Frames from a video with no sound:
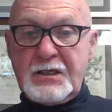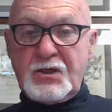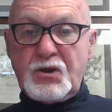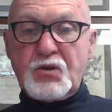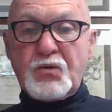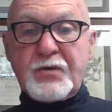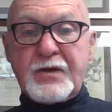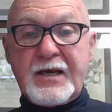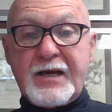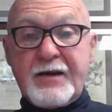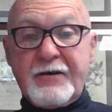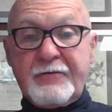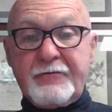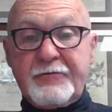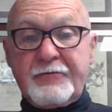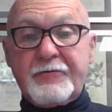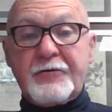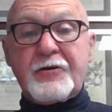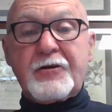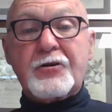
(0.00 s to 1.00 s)
to
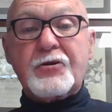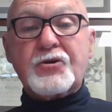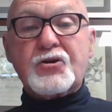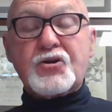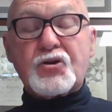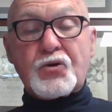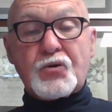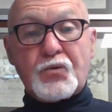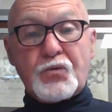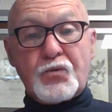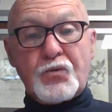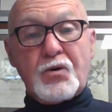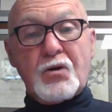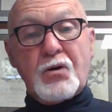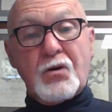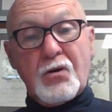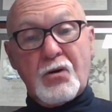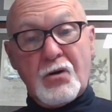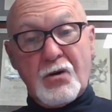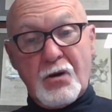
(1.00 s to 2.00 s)
give to
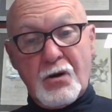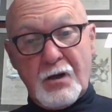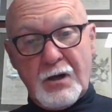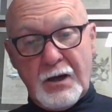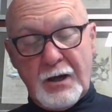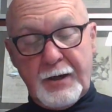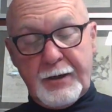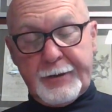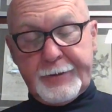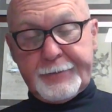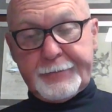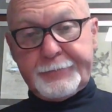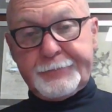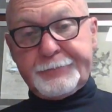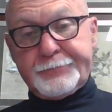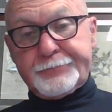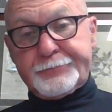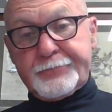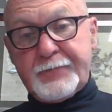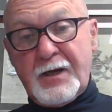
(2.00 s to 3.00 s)

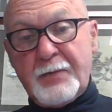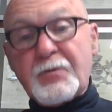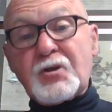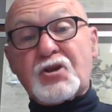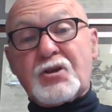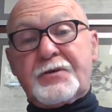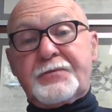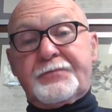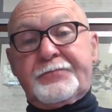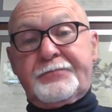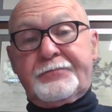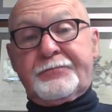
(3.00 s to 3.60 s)
Imogen.